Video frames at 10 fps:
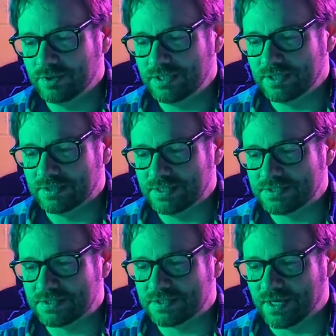He
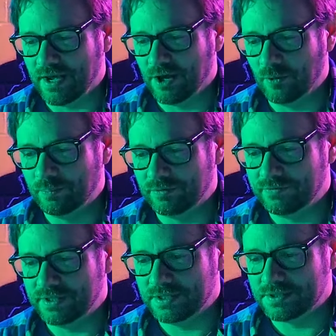enlists the help of
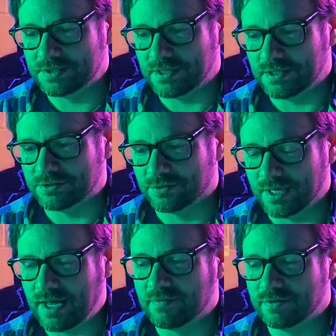his sort
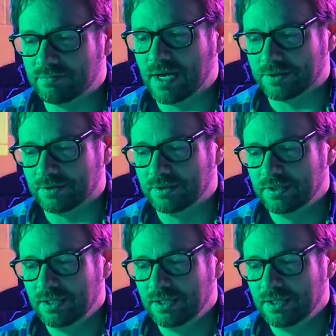of heavy metal